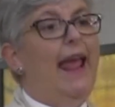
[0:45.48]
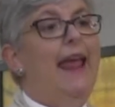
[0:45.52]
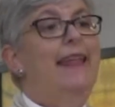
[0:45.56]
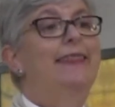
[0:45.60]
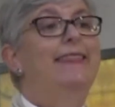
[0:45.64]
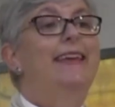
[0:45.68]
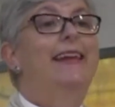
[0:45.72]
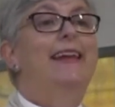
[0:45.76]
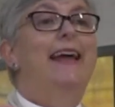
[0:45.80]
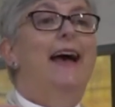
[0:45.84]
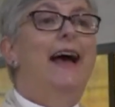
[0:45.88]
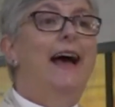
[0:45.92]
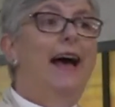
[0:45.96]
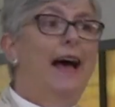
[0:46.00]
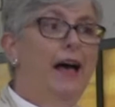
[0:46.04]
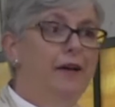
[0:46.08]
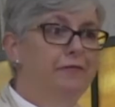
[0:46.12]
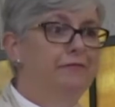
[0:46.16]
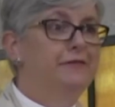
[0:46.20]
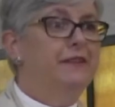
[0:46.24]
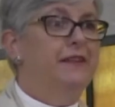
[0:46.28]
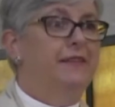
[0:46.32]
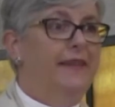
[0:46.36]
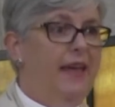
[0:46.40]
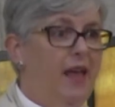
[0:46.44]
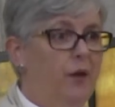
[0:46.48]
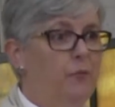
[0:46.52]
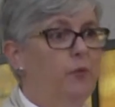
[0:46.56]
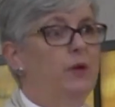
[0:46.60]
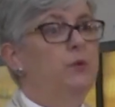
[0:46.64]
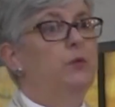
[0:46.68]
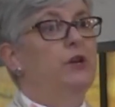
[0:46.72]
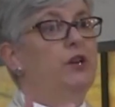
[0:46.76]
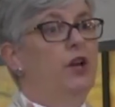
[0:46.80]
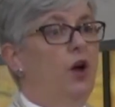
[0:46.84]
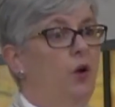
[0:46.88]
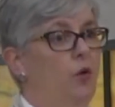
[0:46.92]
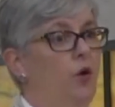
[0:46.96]
And then after that, we
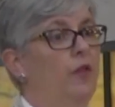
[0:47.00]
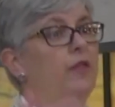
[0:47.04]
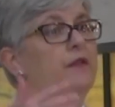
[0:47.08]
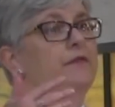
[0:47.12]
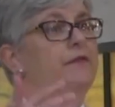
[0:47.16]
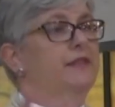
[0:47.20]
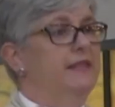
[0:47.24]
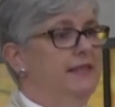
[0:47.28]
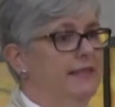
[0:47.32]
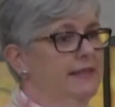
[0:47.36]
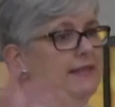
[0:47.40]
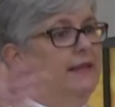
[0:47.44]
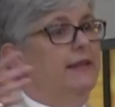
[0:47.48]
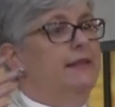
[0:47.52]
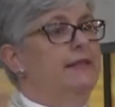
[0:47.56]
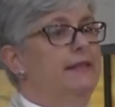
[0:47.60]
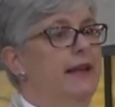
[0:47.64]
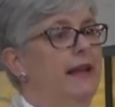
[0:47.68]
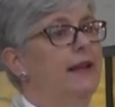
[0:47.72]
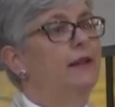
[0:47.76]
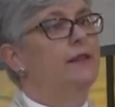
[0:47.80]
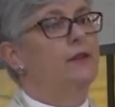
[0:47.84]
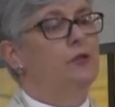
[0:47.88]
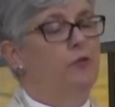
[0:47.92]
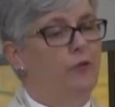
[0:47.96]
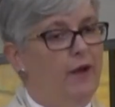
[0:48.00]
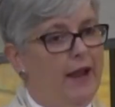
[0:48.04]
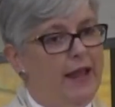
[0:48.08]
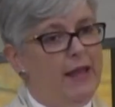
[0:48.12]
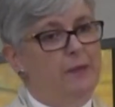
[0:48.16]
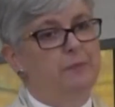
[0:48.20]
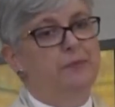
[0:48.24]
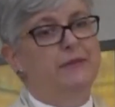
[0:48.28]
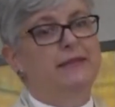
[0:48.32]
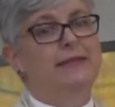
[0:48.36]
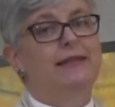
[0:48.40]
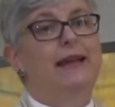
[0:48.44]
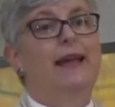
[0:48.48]
would go on the visit and take the
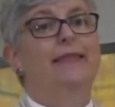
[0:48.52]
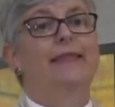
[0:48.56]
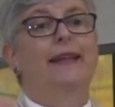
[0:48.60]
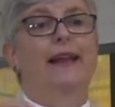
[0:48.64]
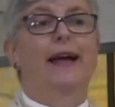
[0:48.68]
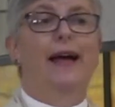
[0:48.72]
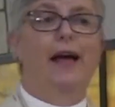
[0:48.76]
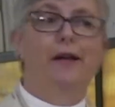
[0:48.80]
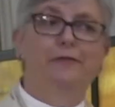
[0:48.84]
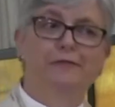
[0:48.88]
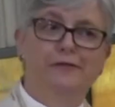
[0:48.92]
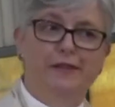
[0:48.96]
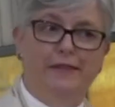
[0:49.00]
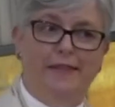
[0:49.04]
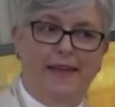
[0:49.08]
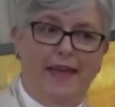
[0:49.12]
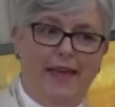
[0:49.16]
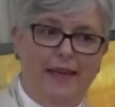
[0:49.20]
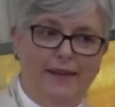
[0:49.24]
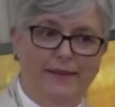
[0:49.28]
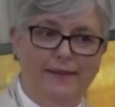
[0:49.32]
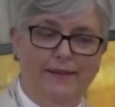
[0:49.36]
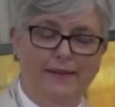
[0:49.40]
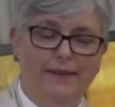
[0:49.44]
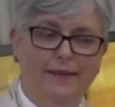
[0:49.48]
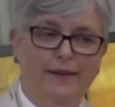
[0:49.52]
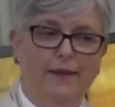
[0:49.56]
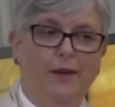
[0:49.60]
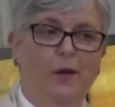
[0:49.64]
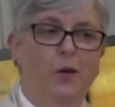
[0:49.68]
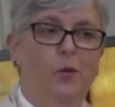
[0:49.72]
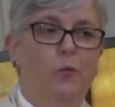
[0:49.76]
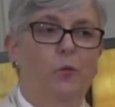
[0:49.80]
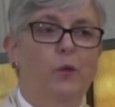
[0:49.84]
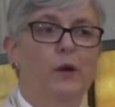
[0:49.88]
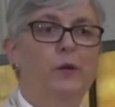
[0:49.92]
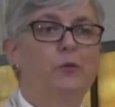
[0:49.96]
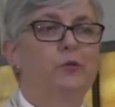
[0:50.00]
grapes, and then after that,
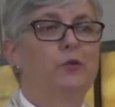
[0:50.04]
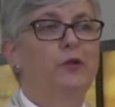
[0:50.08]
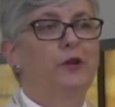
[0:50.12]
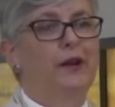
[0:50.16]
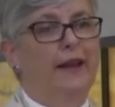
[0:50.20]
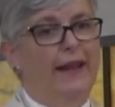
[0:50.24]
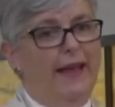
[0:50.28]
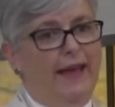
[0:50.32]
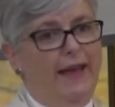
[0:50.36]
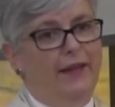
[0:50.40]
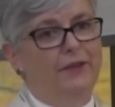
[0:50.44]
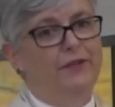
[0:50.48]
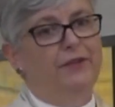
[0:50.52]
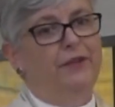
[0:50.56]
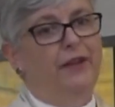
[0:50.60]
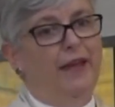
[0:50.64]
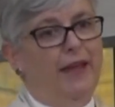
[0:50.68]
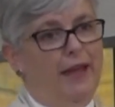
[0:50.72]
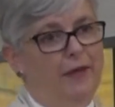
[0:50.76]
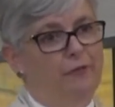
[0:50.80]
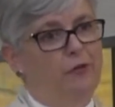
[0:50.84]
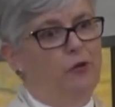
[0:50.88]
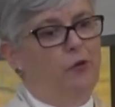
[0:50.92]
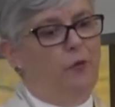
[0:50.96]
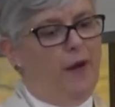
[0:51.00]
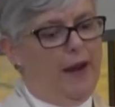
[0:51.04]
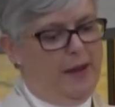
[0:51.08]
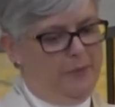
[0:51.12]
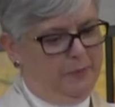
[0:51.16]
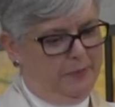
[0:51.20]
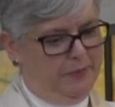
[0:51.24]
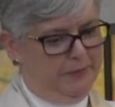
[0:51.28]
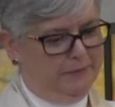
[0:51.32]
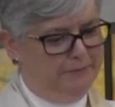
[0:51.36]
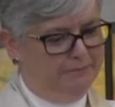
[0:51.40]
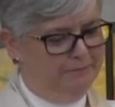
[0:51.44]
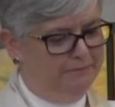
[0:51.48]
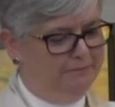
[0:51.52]
we were allowed to have a
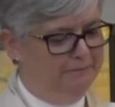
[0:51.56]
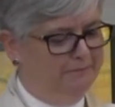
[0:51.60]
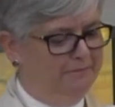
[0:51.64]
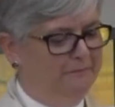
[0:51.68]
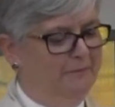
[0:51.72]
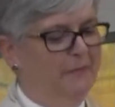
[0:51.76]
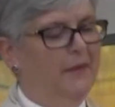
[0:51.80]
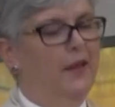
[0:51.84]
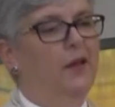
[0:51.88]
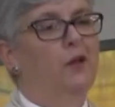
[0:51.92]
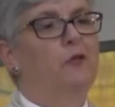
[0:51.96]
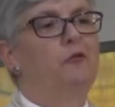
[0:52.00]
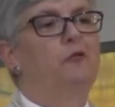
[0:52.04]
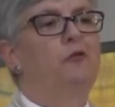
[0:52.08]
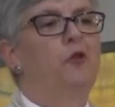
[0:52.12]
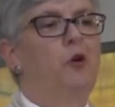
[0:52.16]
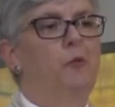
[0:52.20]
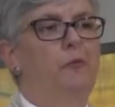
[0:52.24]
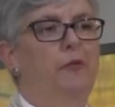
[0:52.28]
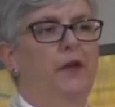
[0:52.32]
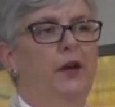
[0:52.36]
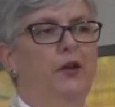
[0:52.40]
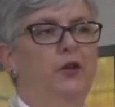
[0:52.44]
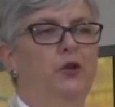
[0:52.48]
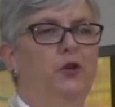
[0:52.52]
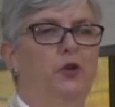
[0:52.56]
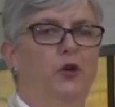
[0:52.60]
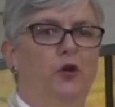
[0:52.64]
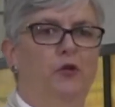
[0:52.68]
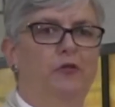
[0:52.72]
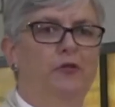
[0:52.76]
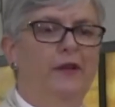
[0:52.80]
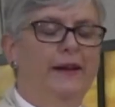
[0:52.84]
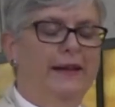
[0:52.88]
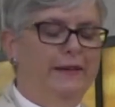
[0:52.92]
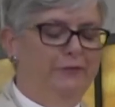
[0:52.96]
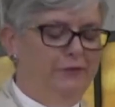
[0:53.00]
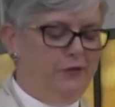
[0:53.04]
grape from the
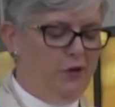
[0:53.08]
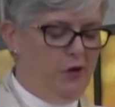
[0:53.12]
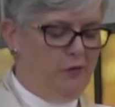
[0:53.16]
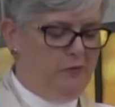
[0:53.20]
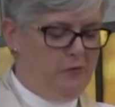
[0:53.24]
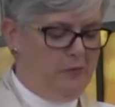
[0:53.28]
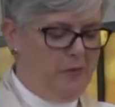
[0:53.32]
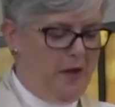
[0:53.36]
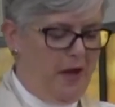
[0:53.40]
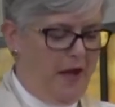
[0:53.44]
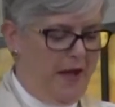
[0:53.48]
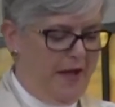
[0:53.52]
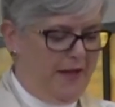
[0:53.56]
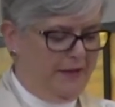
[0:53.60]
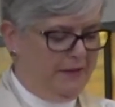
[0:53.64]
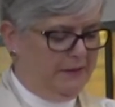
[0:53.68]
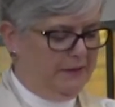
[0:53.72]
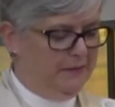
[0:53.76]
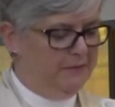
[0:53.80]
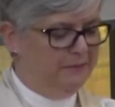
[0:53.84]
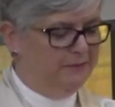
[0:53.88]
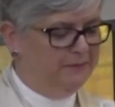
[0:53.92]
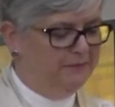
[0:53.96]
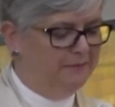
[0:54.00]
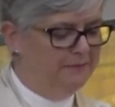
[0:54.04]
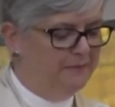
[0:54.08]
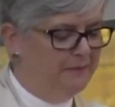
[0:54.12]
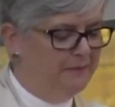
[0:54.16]
leftover pile.